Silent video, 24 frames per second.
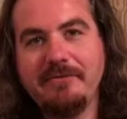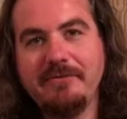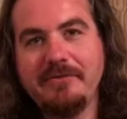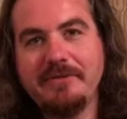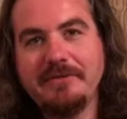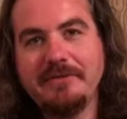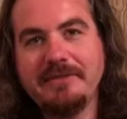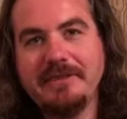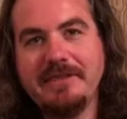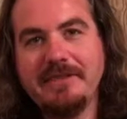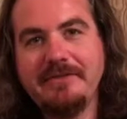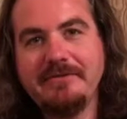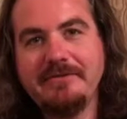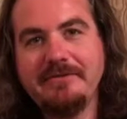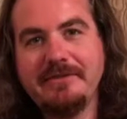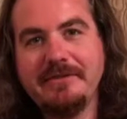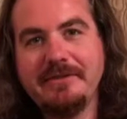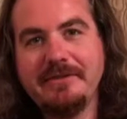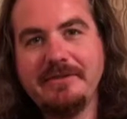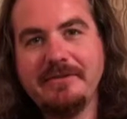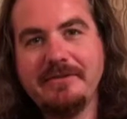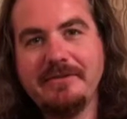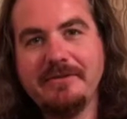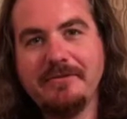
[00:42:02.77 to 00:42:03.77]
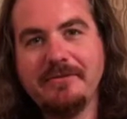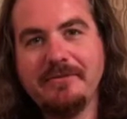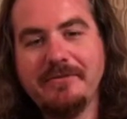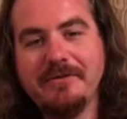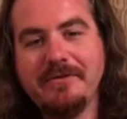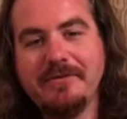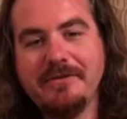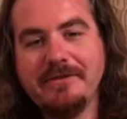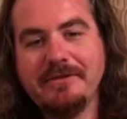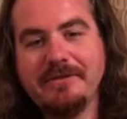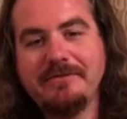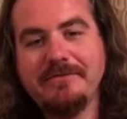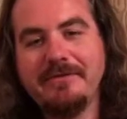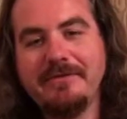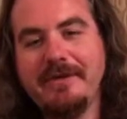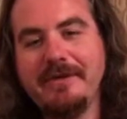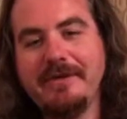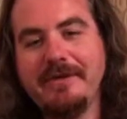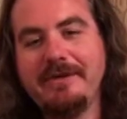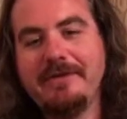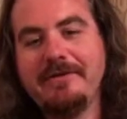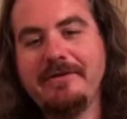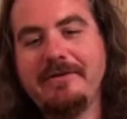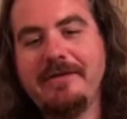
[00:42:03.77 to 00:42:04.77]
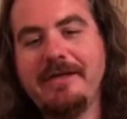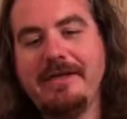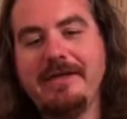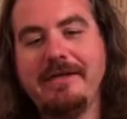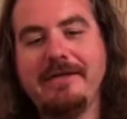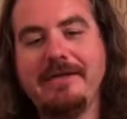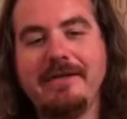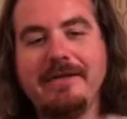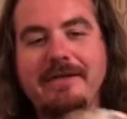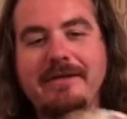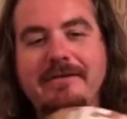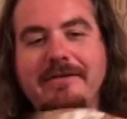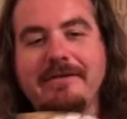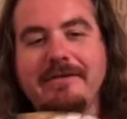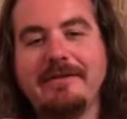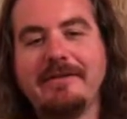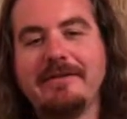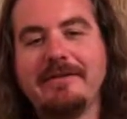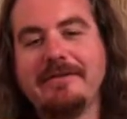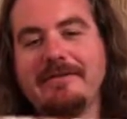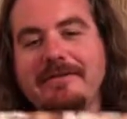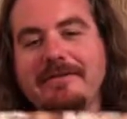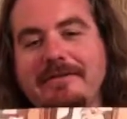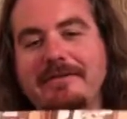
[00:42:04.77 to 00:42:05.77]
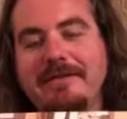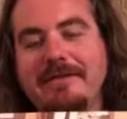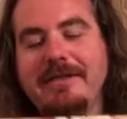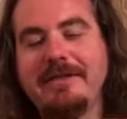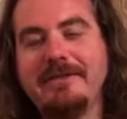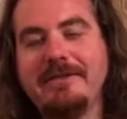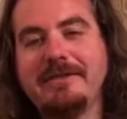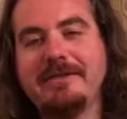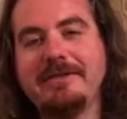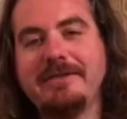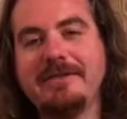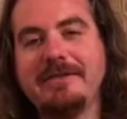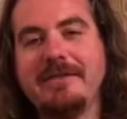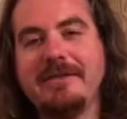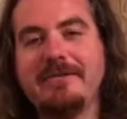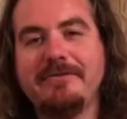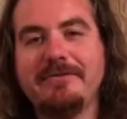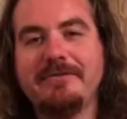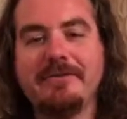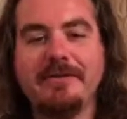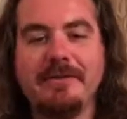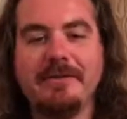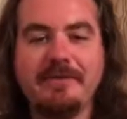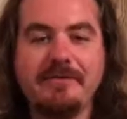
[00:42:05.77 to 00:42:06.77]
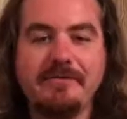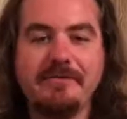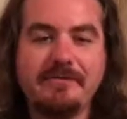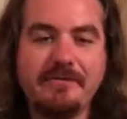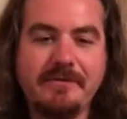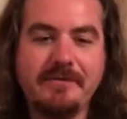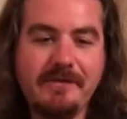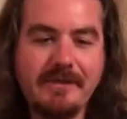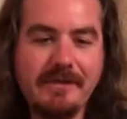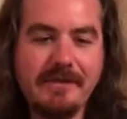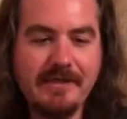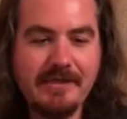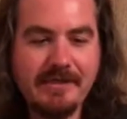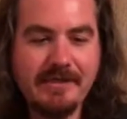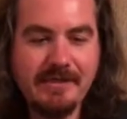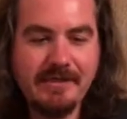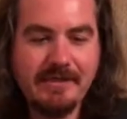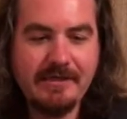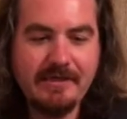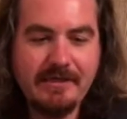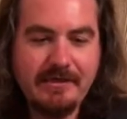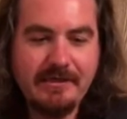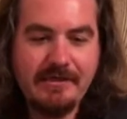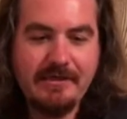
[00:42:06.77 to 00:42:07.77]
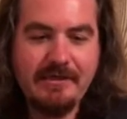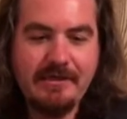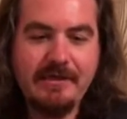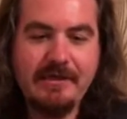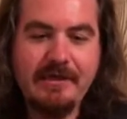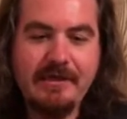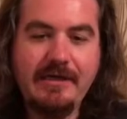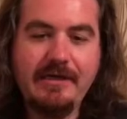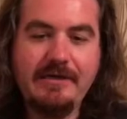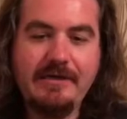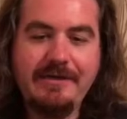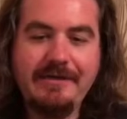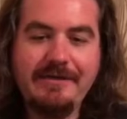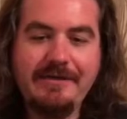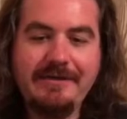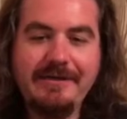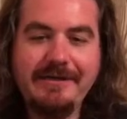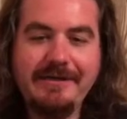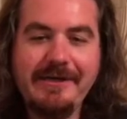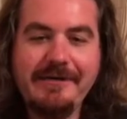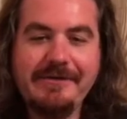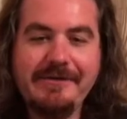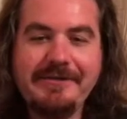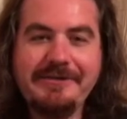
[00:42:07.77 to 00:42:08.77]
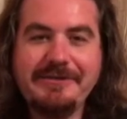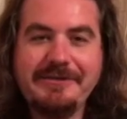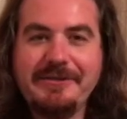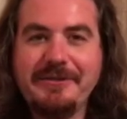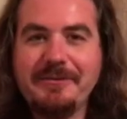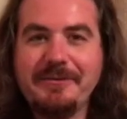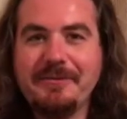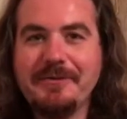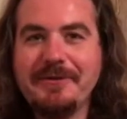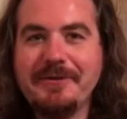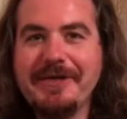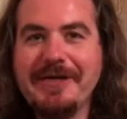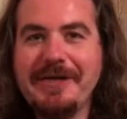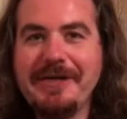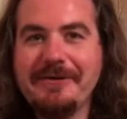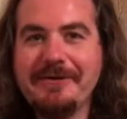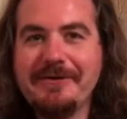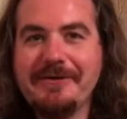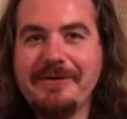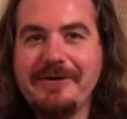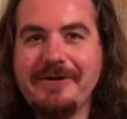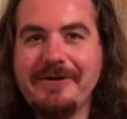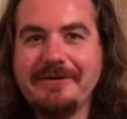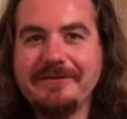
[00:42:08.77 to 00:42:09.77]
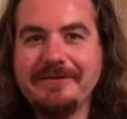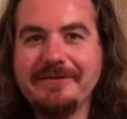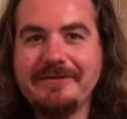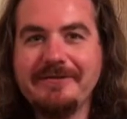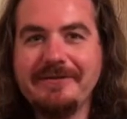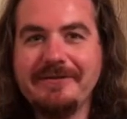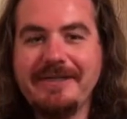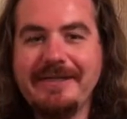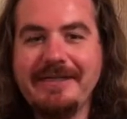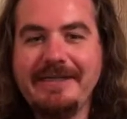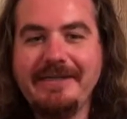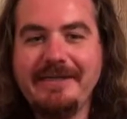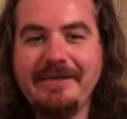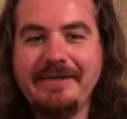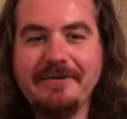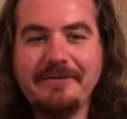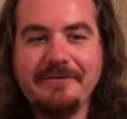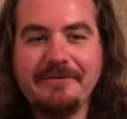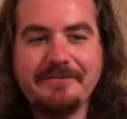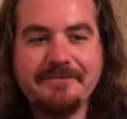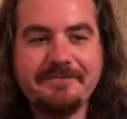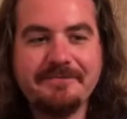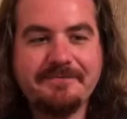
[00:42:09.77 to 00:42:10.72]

perceives the world is very unique, and you just never know. There you go, his superhero alter ego.